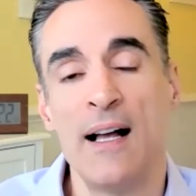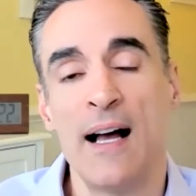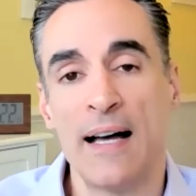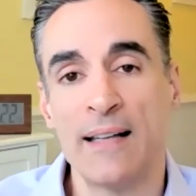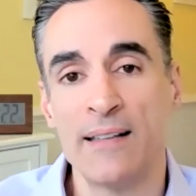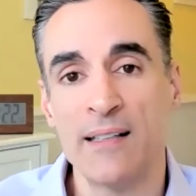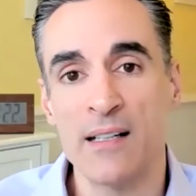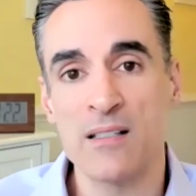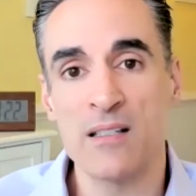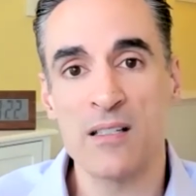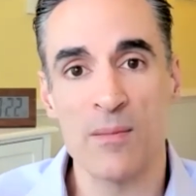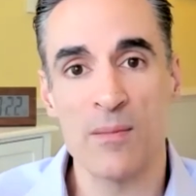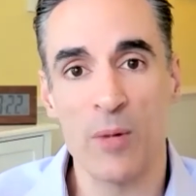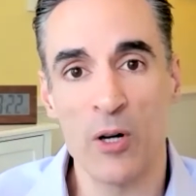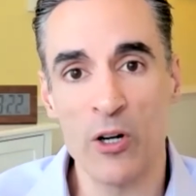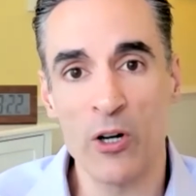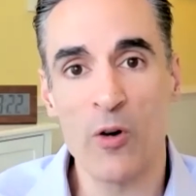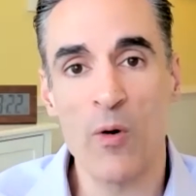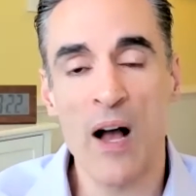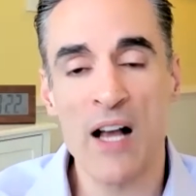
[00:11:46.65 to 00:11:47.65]
And then
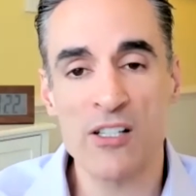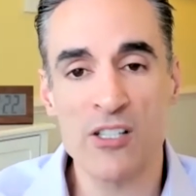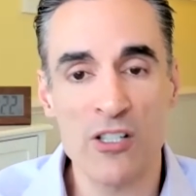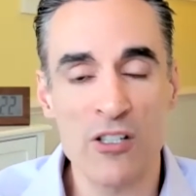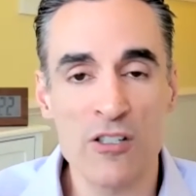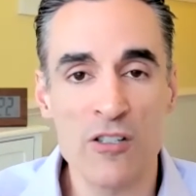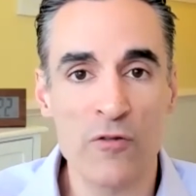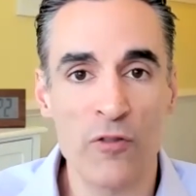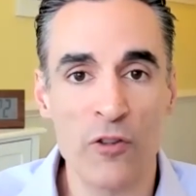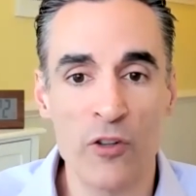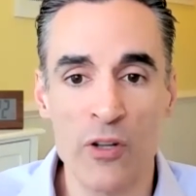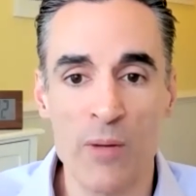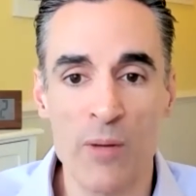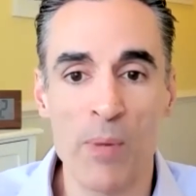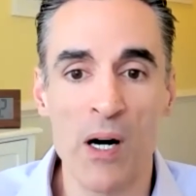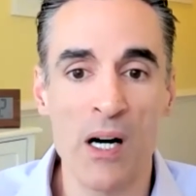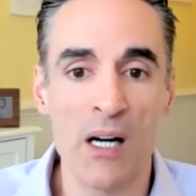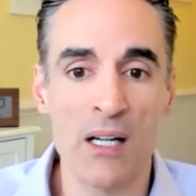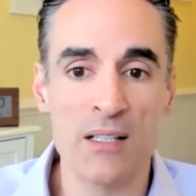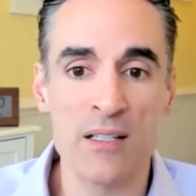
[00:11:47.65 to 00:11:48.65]
similar questions for the
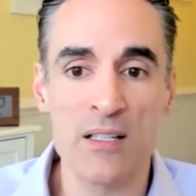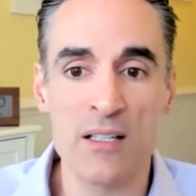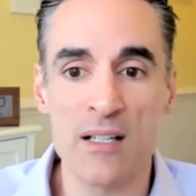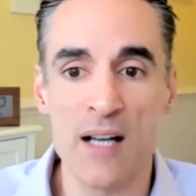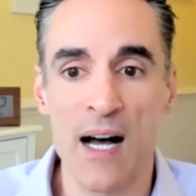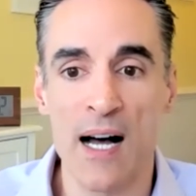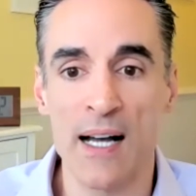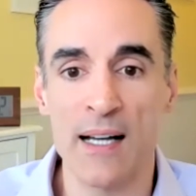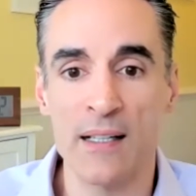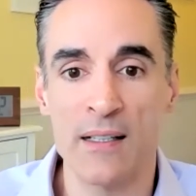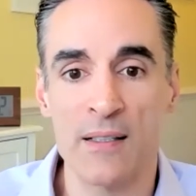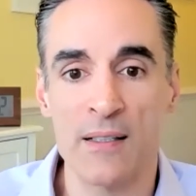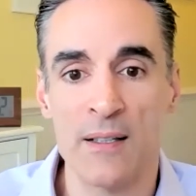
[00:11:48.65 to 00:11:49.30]
bond side.